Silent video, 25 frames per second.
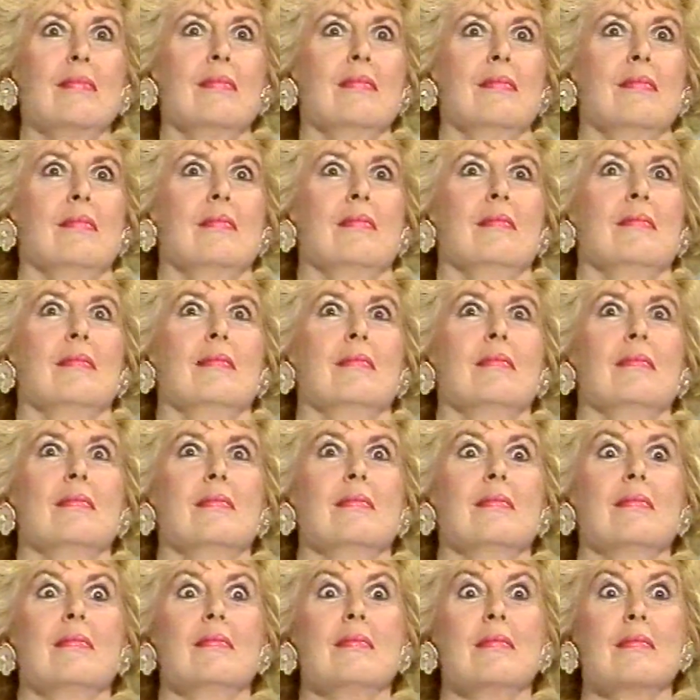farrago,
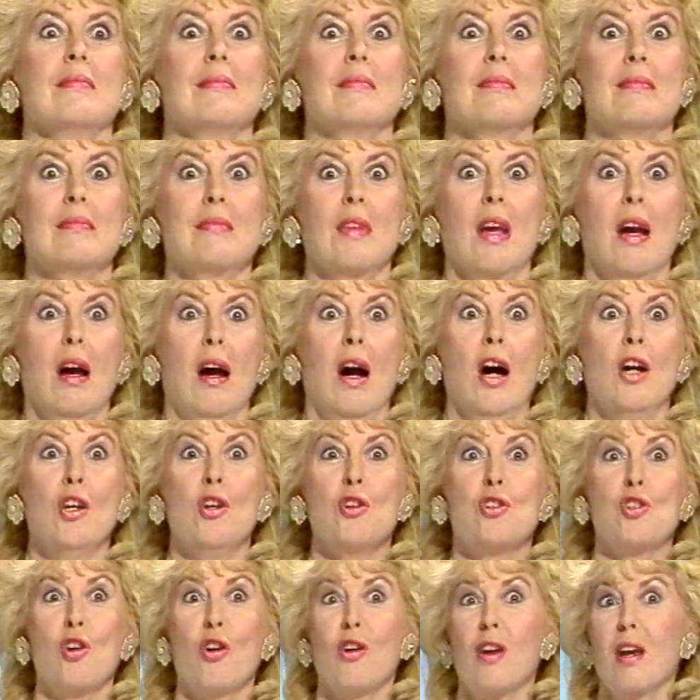Gloria Hunniford. Are
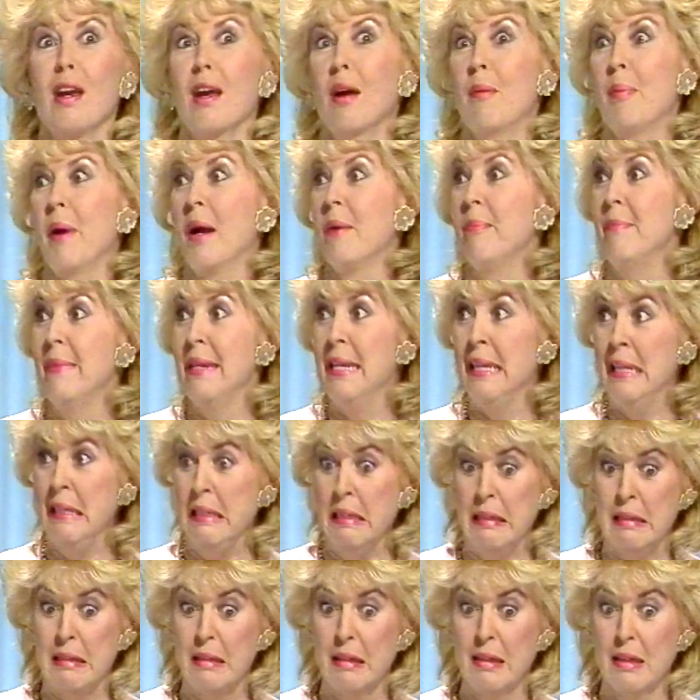you talking about me?
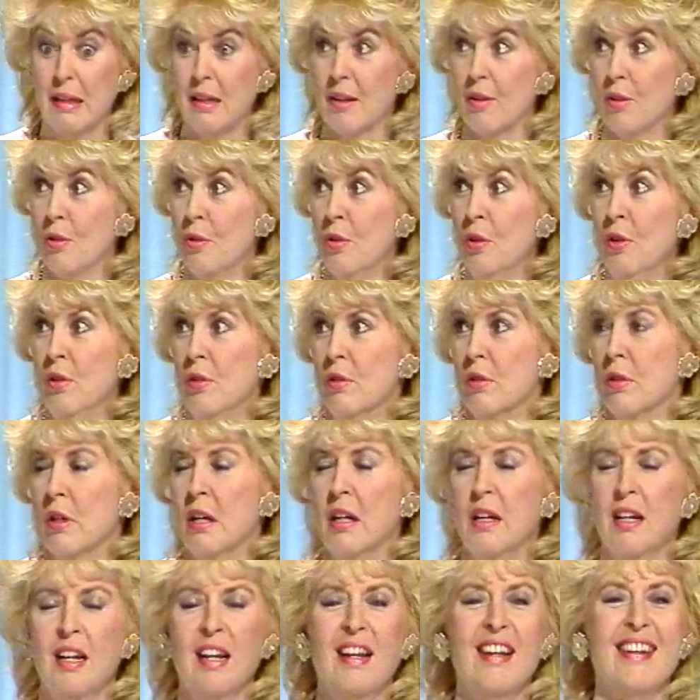Mm. Oh,
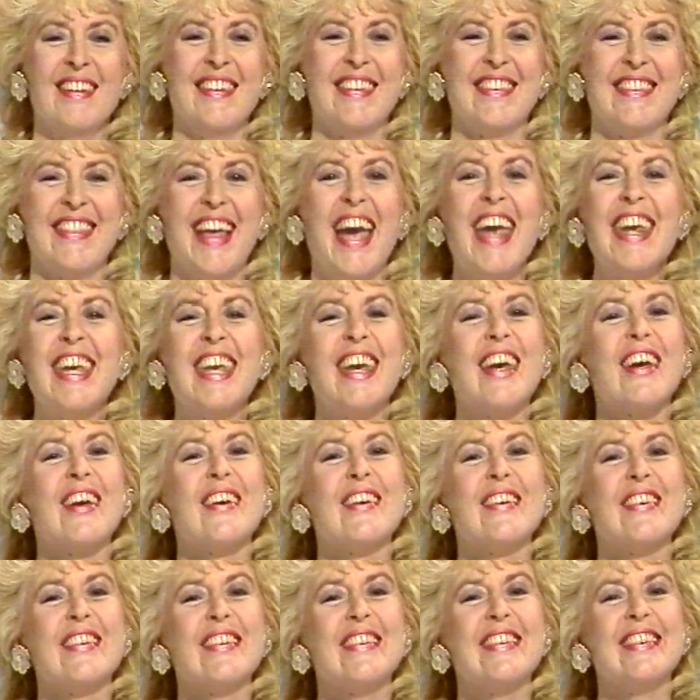thank
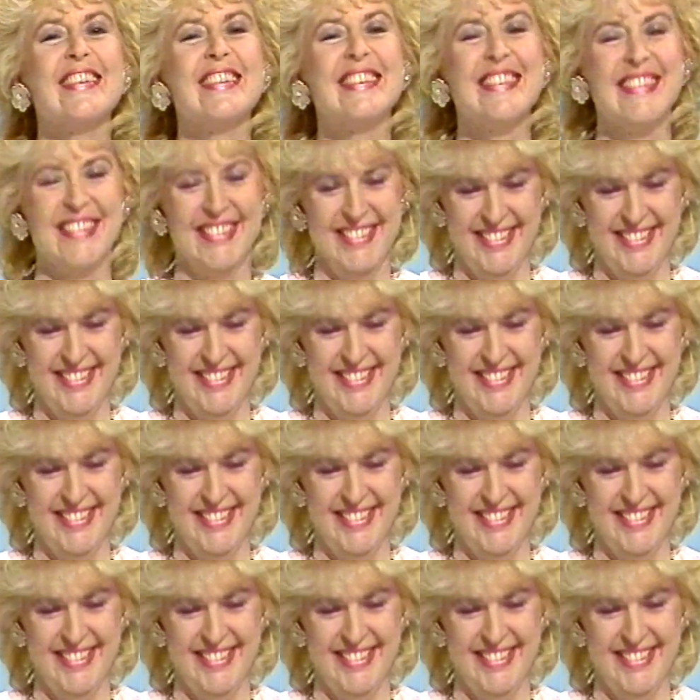you